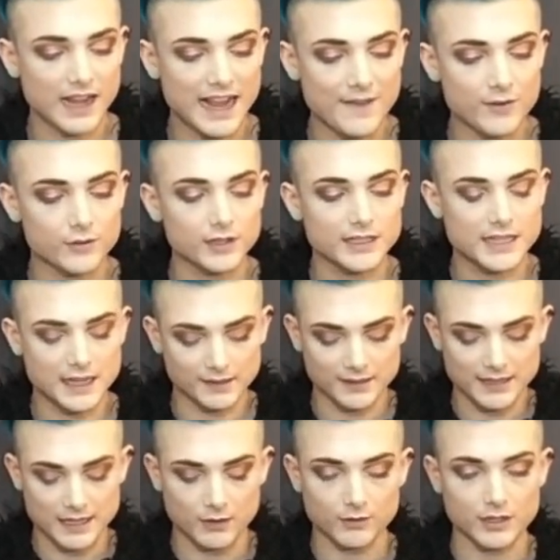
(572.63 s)
I haven't really
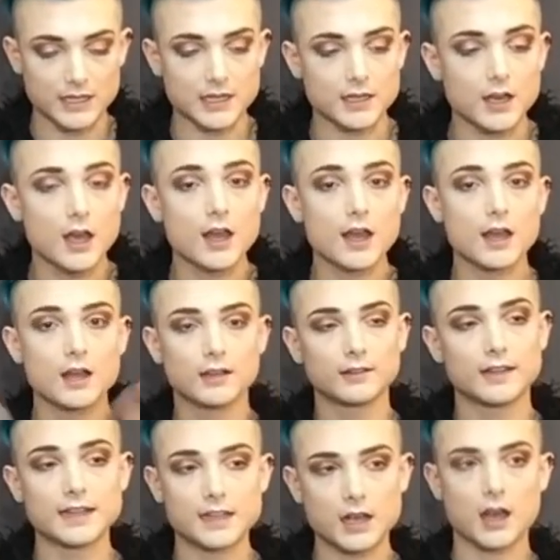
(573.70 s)
tested out the...
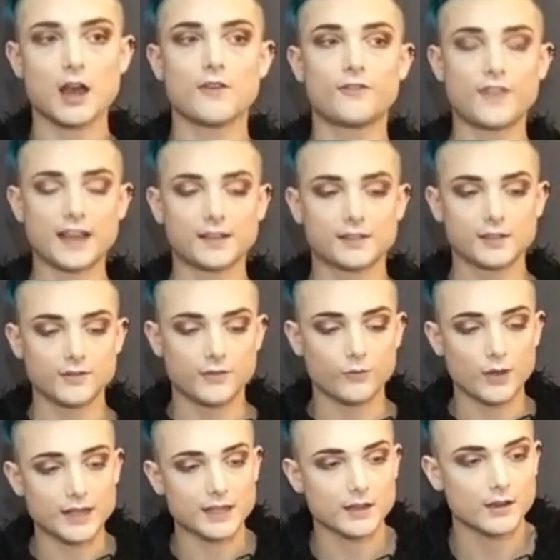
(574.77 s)
like effects of
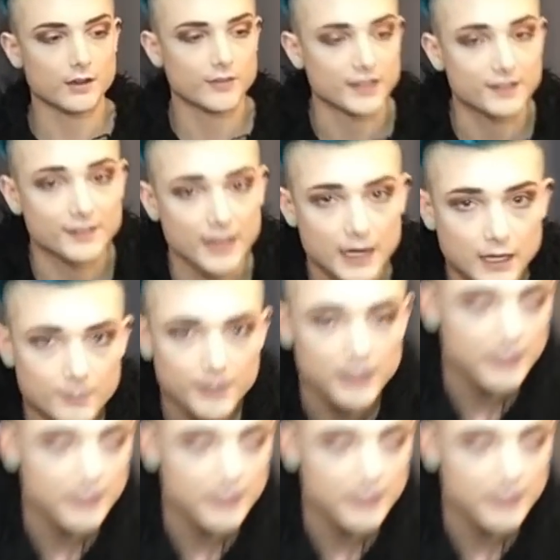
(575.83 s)
like of its setting